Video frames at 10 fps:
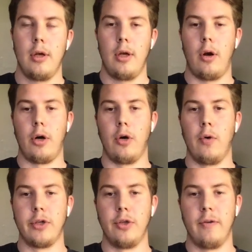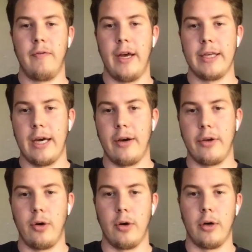are going to affect how
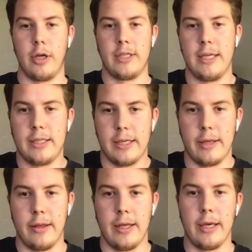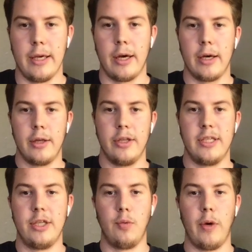you're assessing the
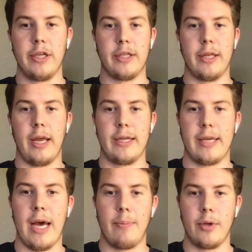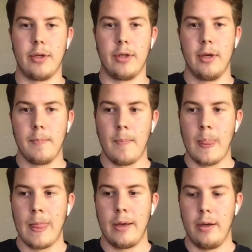situation that has happened.
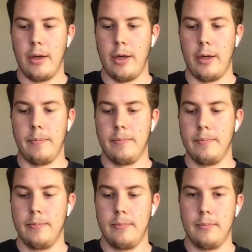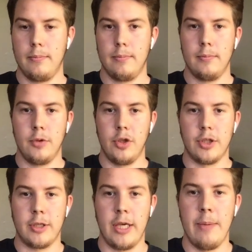Um,
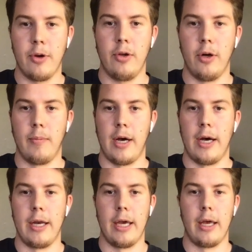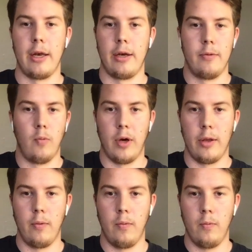just keep a clear mind, and
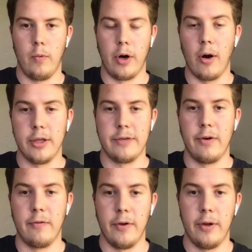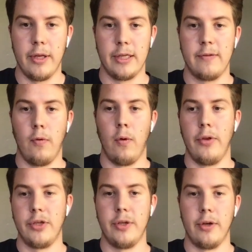regardless of your feelings for the
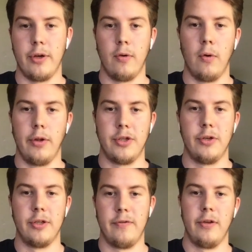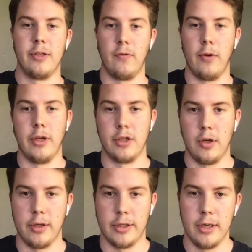student or the student's feelings for the
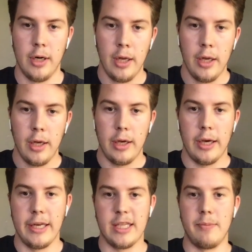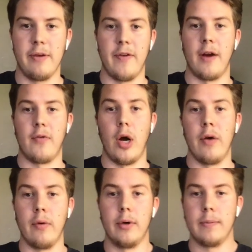instructor, it needs to be fair for
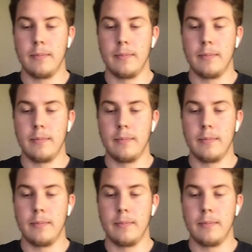everyone.